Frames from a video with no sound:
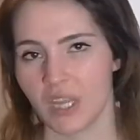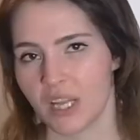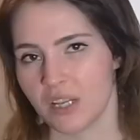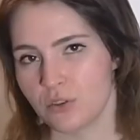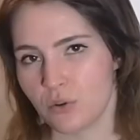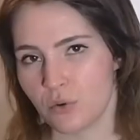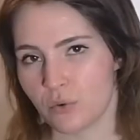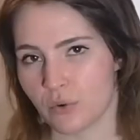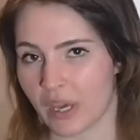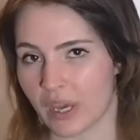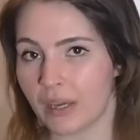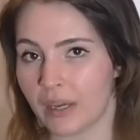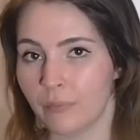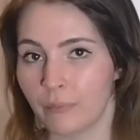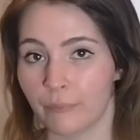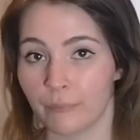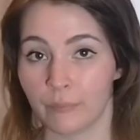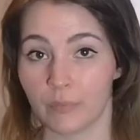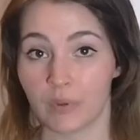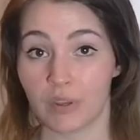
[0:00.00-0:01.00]
that's
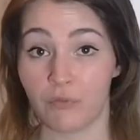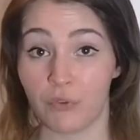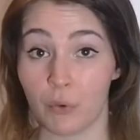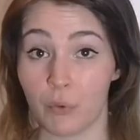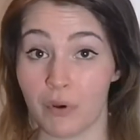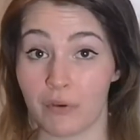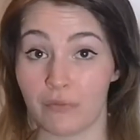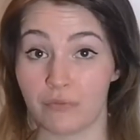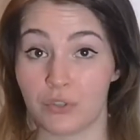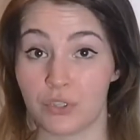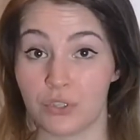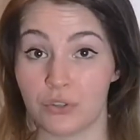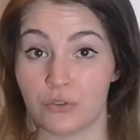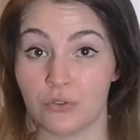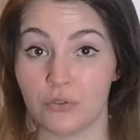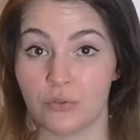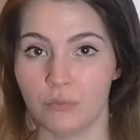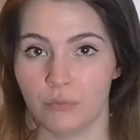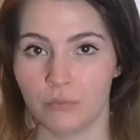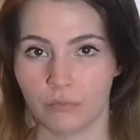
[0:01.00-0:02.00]
okay. If you have
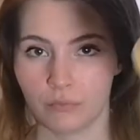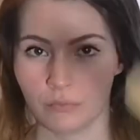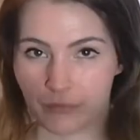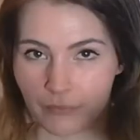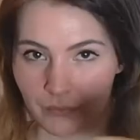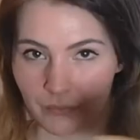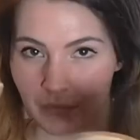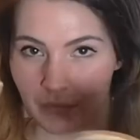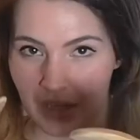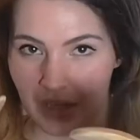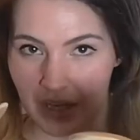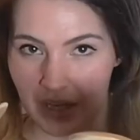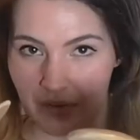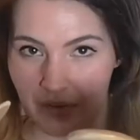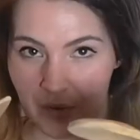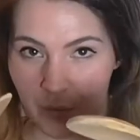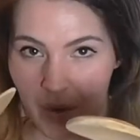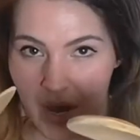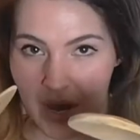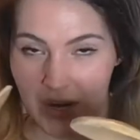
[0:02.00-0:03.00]
two,
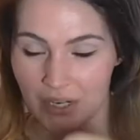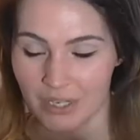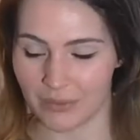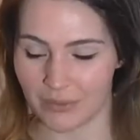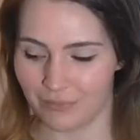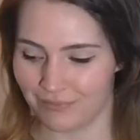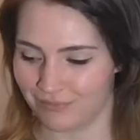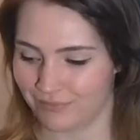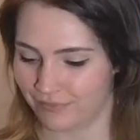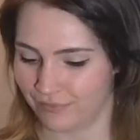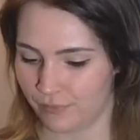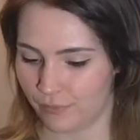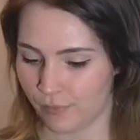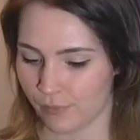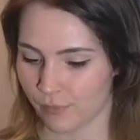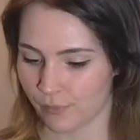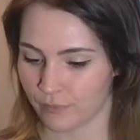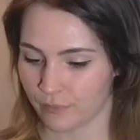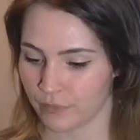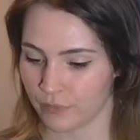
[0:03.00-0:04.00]
even better.
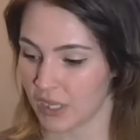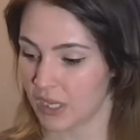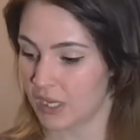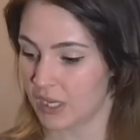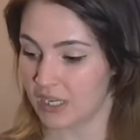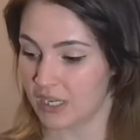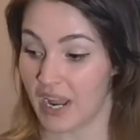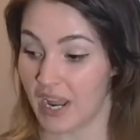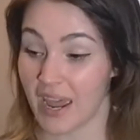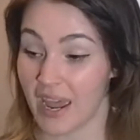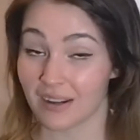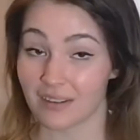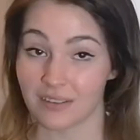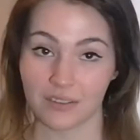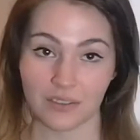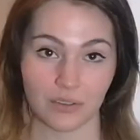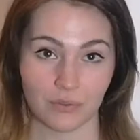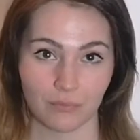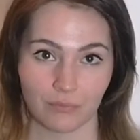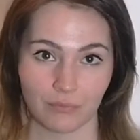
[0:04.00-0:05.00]

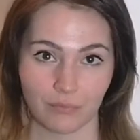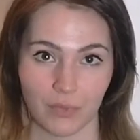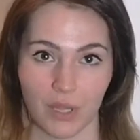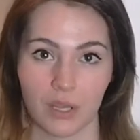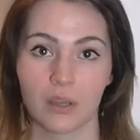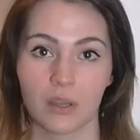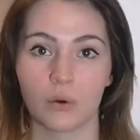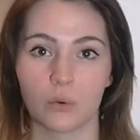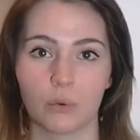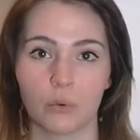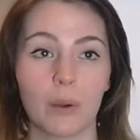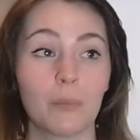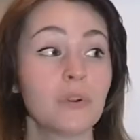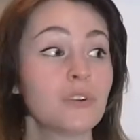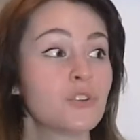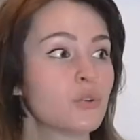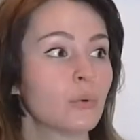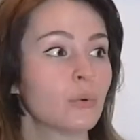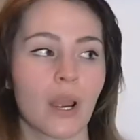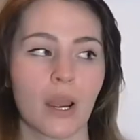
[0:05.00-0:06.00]
Next,
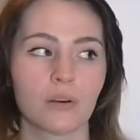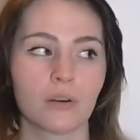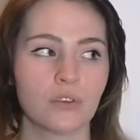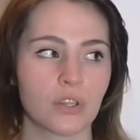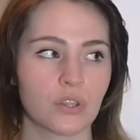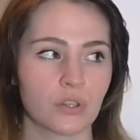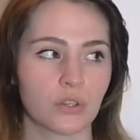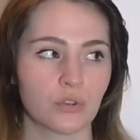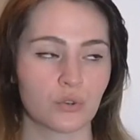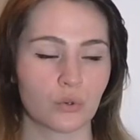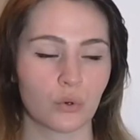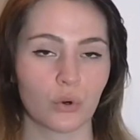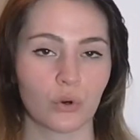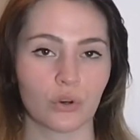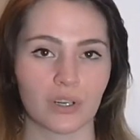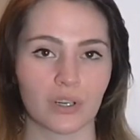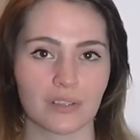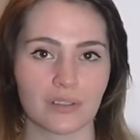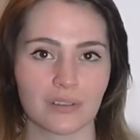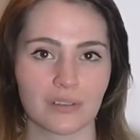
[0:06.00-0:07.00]
rummage around in the
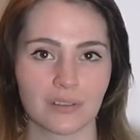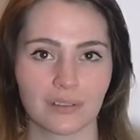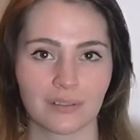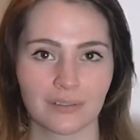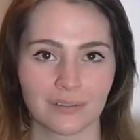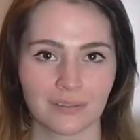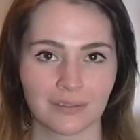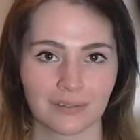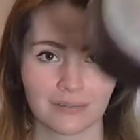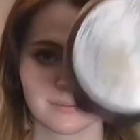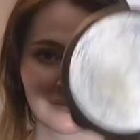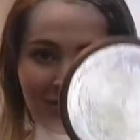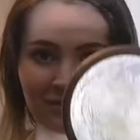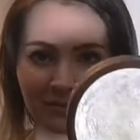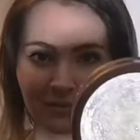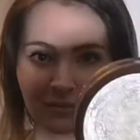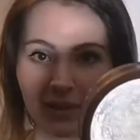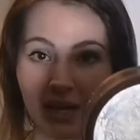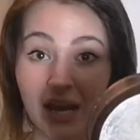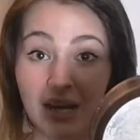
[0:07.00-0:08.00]
drawers
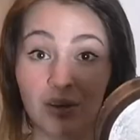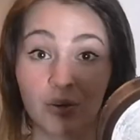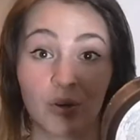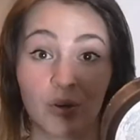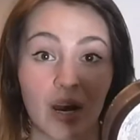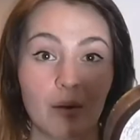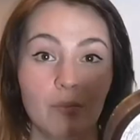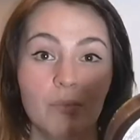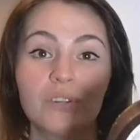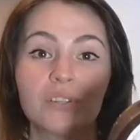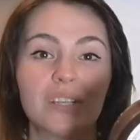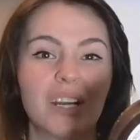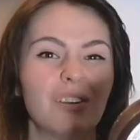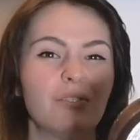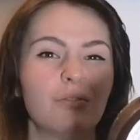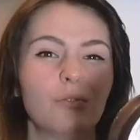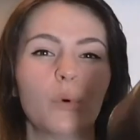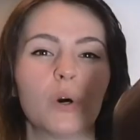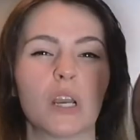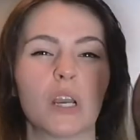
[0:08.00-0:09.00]
and grab
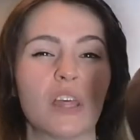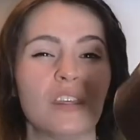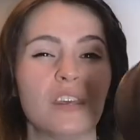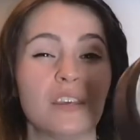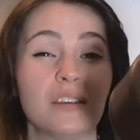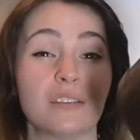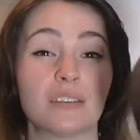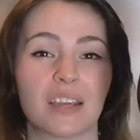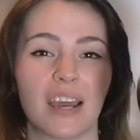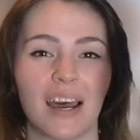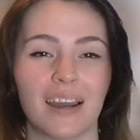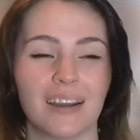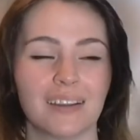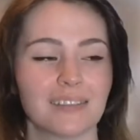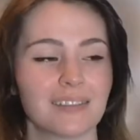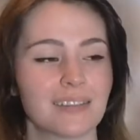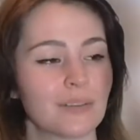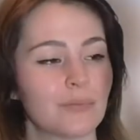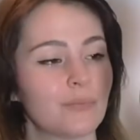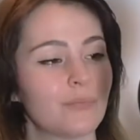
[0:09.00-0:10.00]
yourself one of these
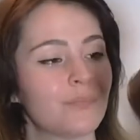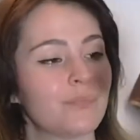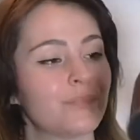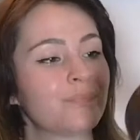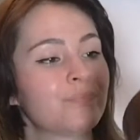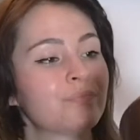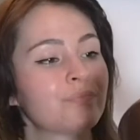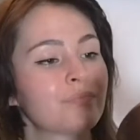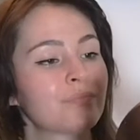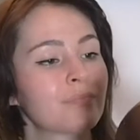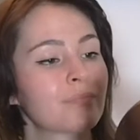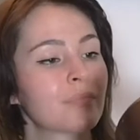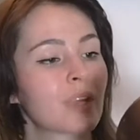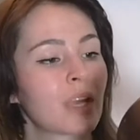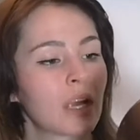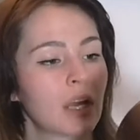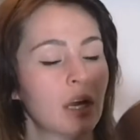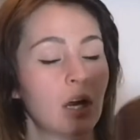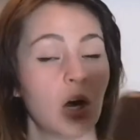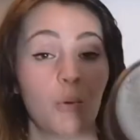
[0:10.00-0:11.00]
guys
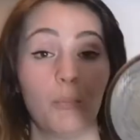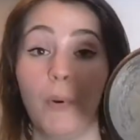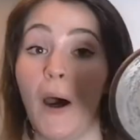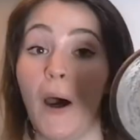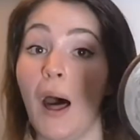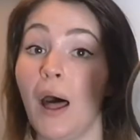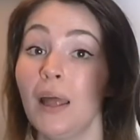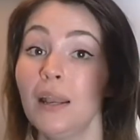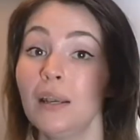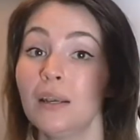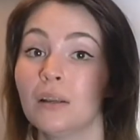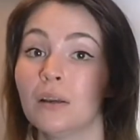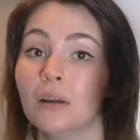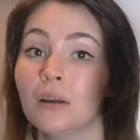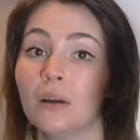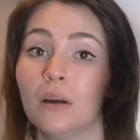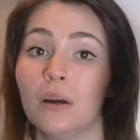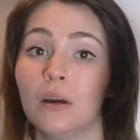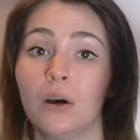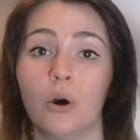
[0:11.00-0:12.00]
a pot
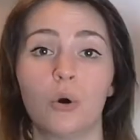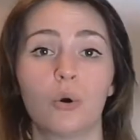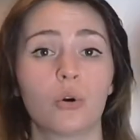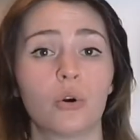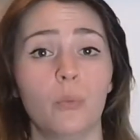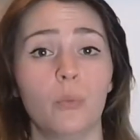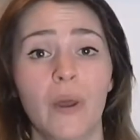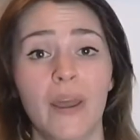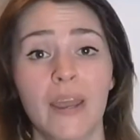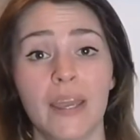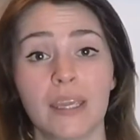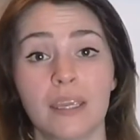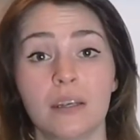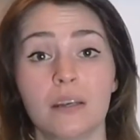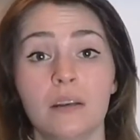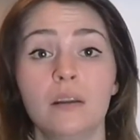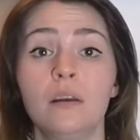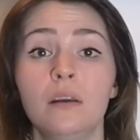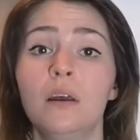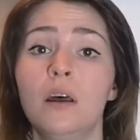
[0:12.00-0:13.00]
or a
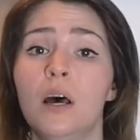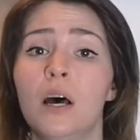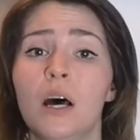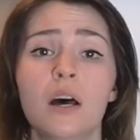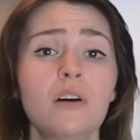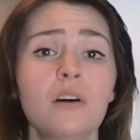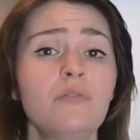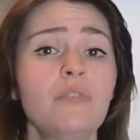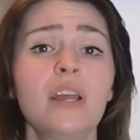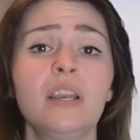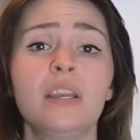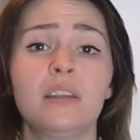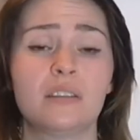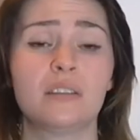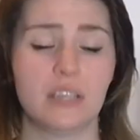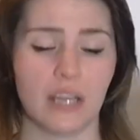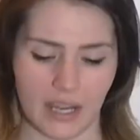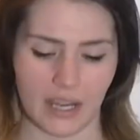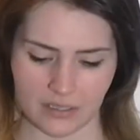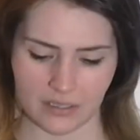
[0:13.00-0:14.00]
pan of any
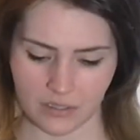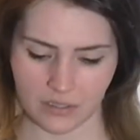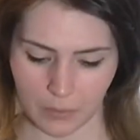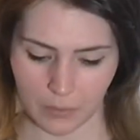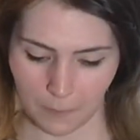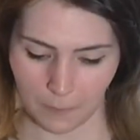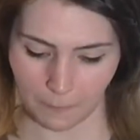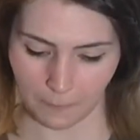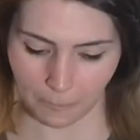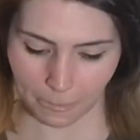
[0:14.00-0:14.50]
size.